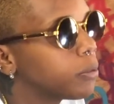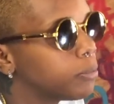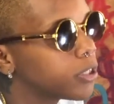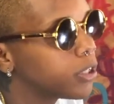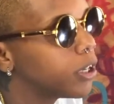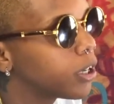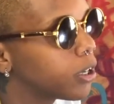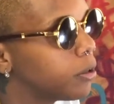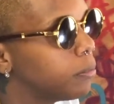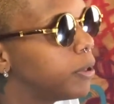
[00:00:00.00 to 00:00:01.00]
him to say,
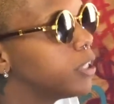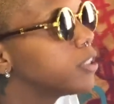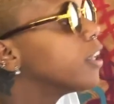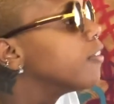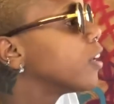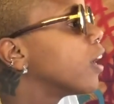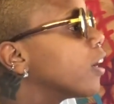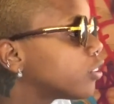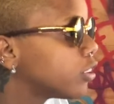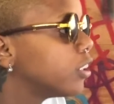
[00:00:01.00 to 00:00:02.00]
but he's giving
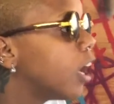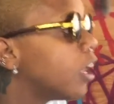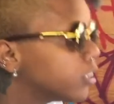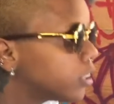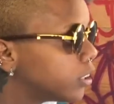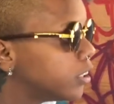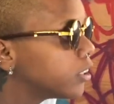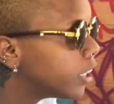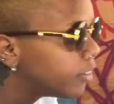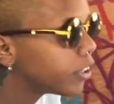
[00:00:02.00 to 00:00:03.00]
extra analysis.
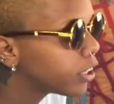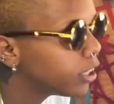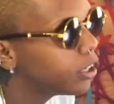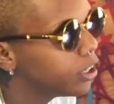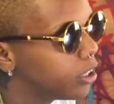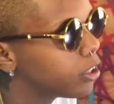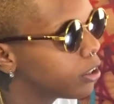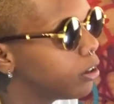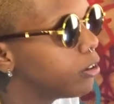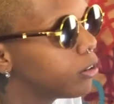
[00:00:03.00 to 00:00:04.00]
He's giving,
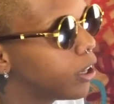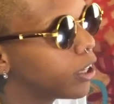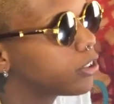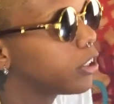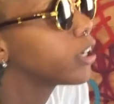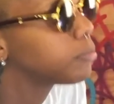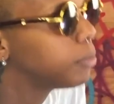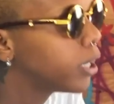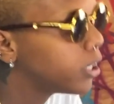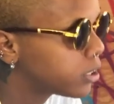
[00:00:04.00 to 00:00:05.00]
an extra
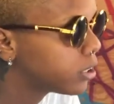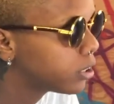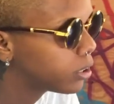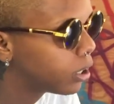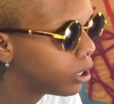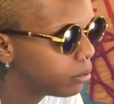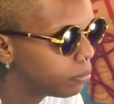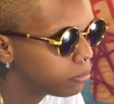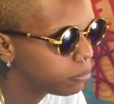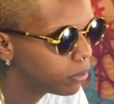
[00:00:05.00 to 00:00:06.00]
explanation to
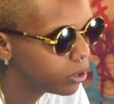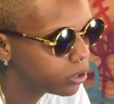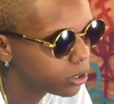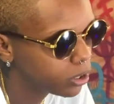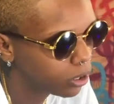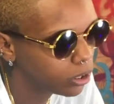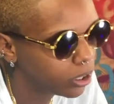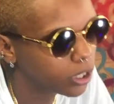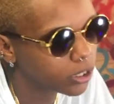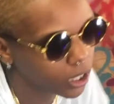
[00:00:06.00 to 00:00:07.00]
certain
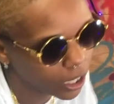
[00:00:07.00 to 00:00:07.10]
things. He